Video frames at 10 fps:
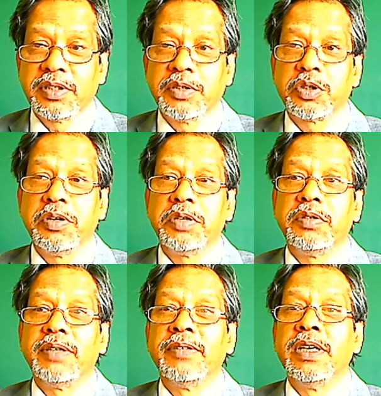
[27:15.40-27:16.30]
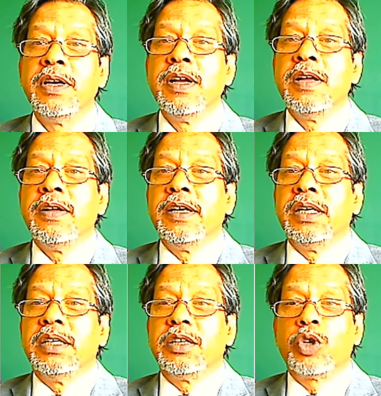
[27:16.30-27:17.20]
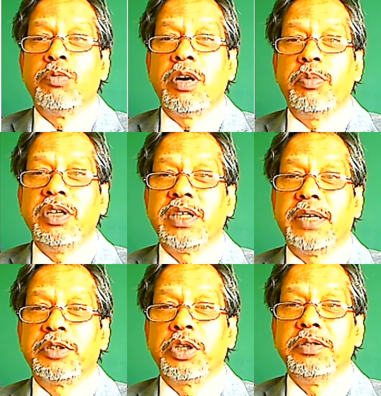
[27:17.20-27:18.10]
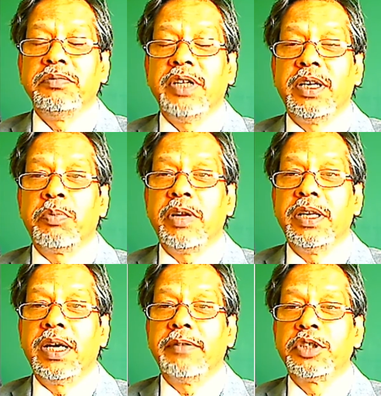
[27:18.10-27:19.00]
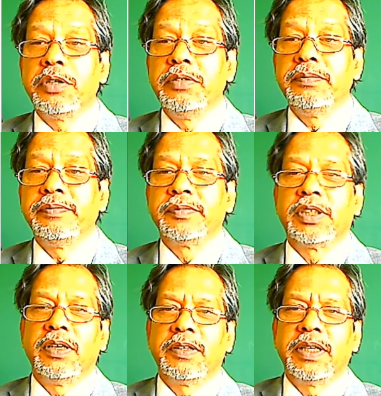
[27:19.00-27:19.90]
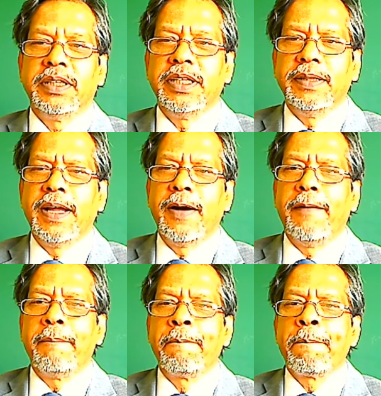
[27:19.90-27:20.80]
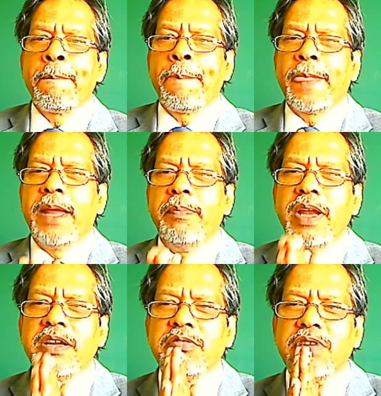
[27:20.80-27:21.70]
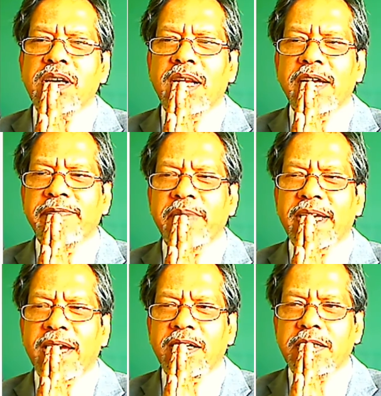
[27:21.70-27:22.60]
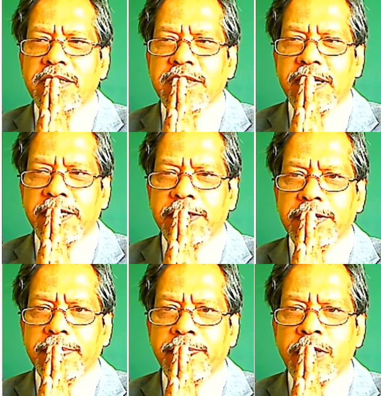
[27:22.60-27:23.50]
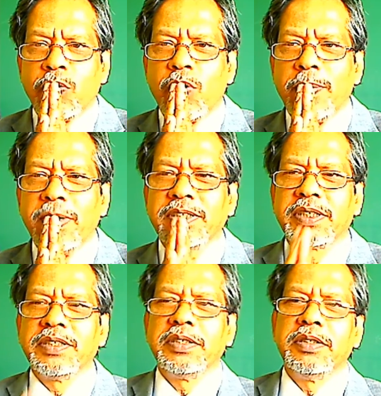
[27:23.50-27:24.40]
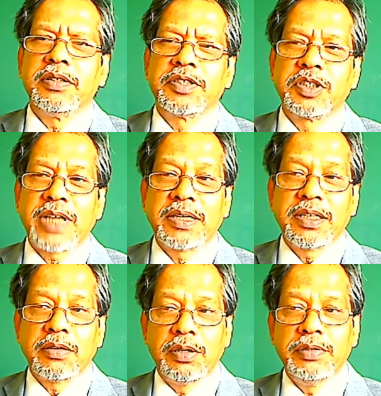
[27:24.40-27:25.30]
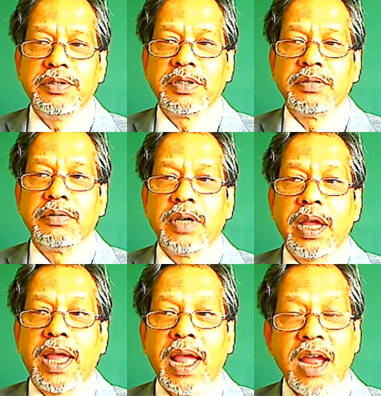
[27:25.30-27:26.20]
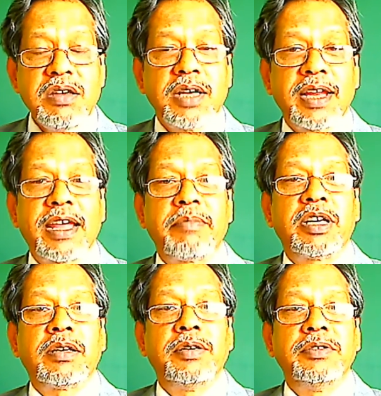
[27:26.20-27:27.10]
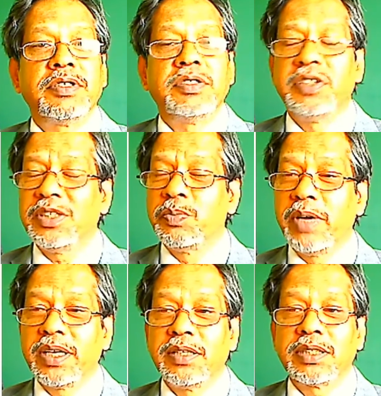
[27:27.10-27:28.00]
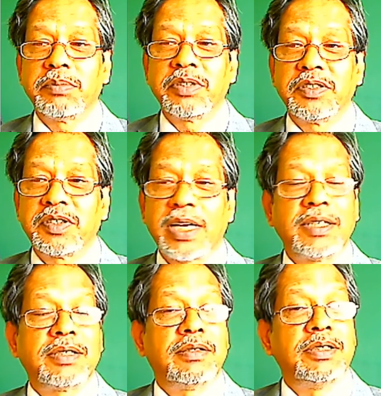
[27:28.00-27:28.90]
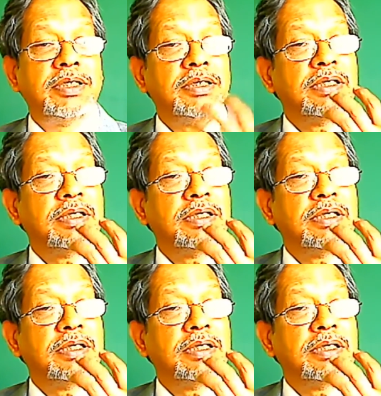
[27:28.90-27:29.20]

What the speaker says: and show it to them. Tacoma Bridge I have shown, airplane I have shown. Okay, now, in many real-life mechanical designs, one must consider static loads and dynamic loads. Just making something statically